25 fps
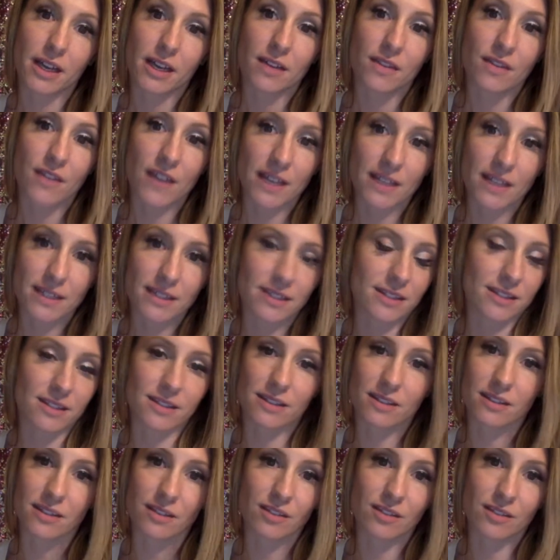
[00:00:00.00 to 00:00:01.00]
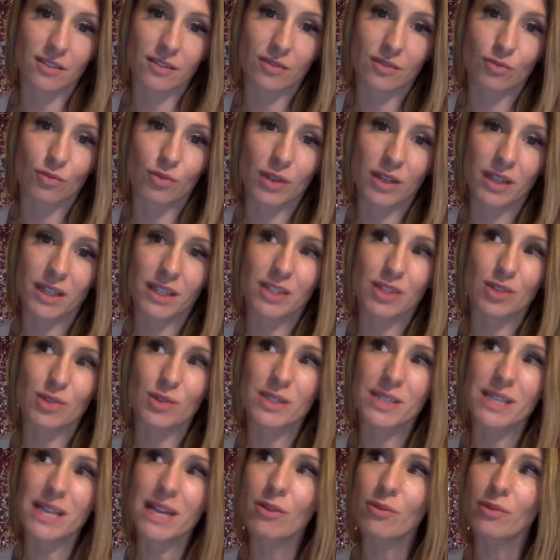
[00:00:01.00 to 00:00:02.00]
That's really, so
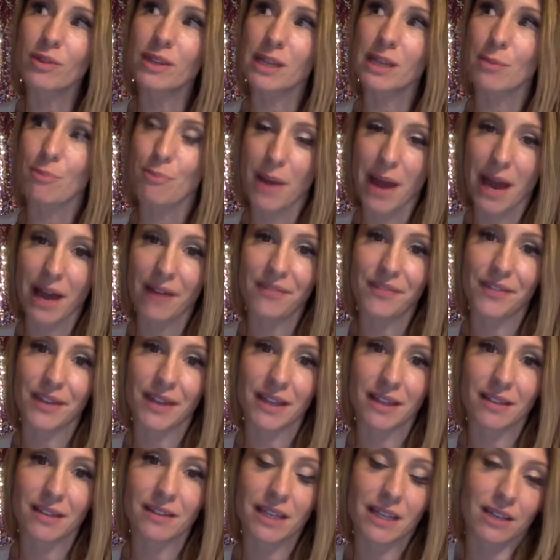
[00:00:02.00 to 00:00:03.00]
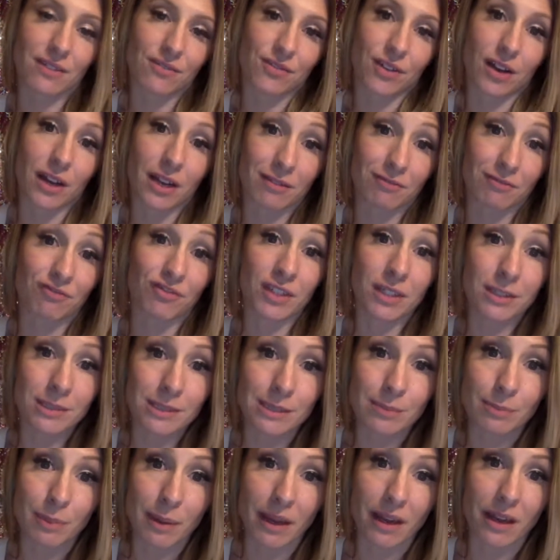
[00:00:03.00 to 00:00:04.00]
it's not really a bad thing. Like, it fucking
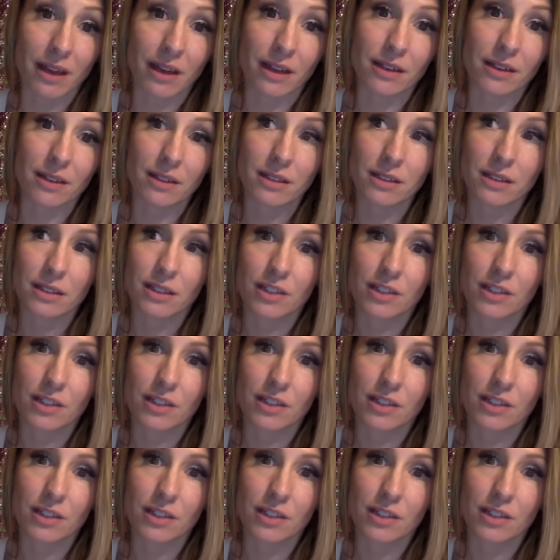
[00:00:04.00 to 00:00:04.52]
feels bad.